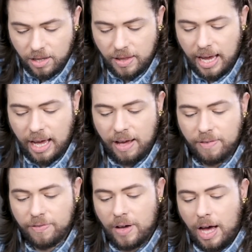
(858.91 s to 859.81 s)
They
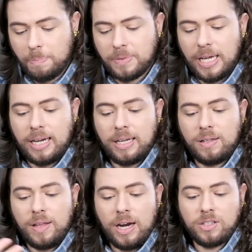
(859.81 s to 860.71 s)
have
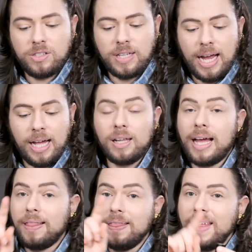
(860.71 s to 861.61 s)
updated their style,
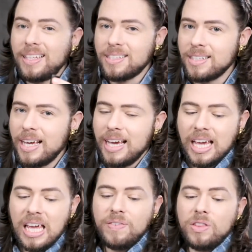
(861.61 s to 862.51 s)
and this,
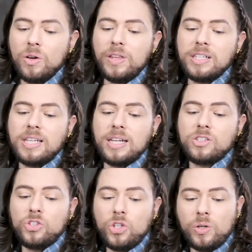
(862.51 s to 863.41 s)
even though they say
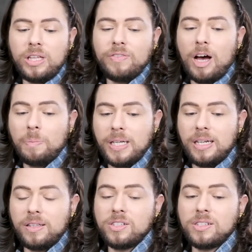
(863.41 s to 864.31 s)
it's new and they've
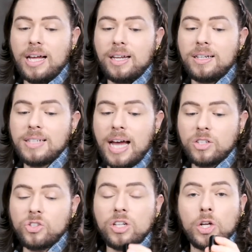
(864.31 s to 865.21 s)
updated their style, it is
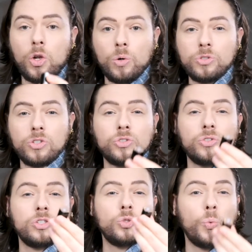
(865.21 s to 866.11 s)
actually closer to
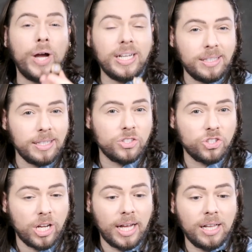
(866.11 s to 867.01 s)
the 20s
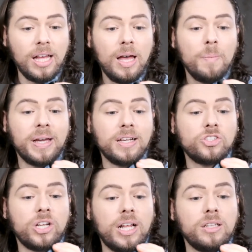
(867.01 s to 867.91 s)
Chanel, because
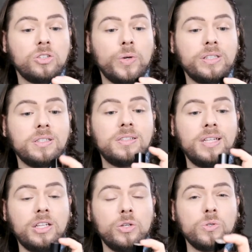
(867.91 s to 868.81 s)
Chanel in the 20s
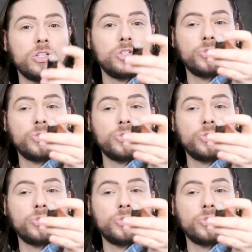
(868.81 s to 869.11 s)
did use a